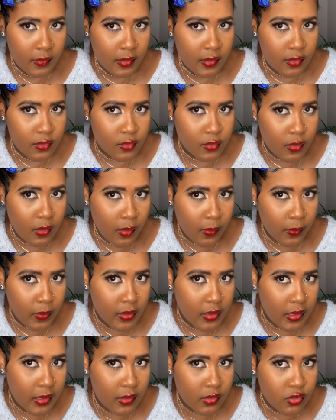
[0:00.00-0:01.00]
So I
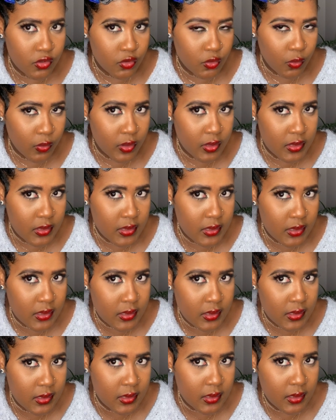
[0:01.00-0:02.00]
went and joined
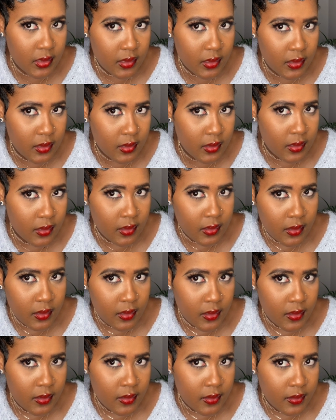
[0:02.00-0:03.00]
it
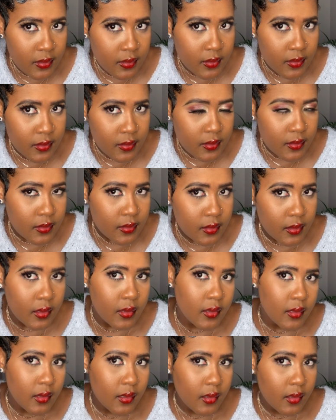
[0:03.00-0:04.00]

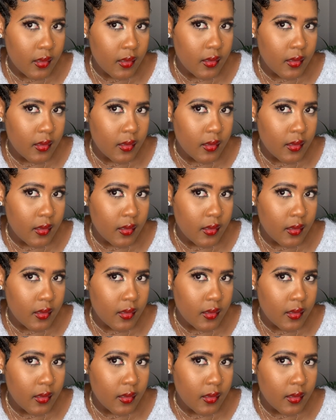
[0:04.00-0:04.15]
together.